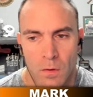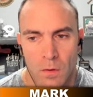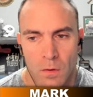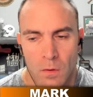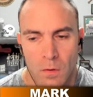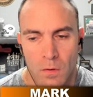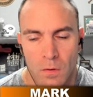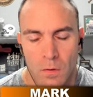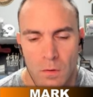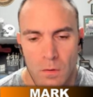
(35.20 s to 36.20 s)

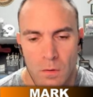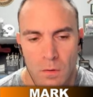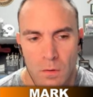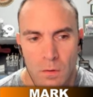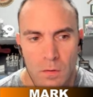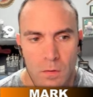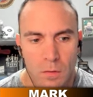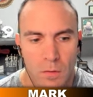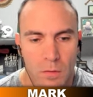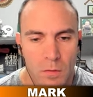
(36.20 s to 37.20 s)

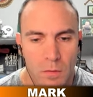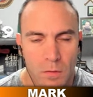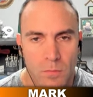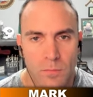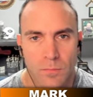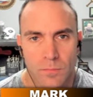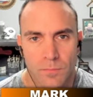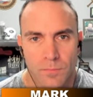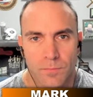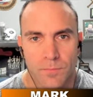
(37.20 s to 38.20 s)

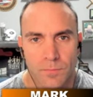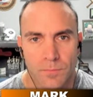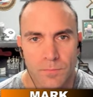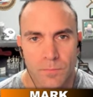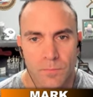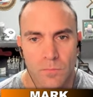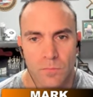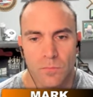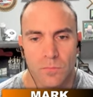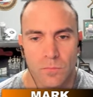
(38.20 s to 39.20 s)

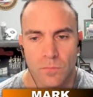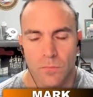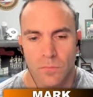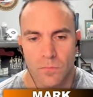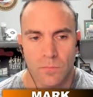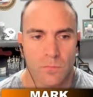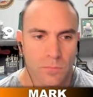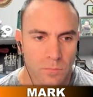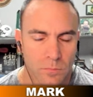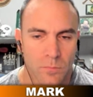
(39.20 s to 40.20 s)

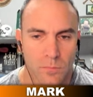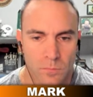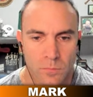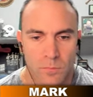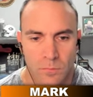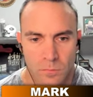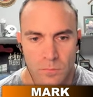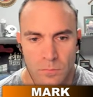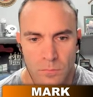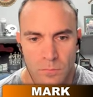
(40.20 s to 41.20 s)

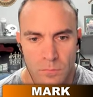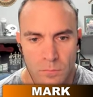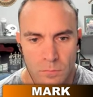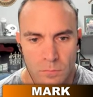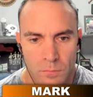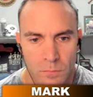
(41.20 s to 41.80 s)
This person isn't speaking.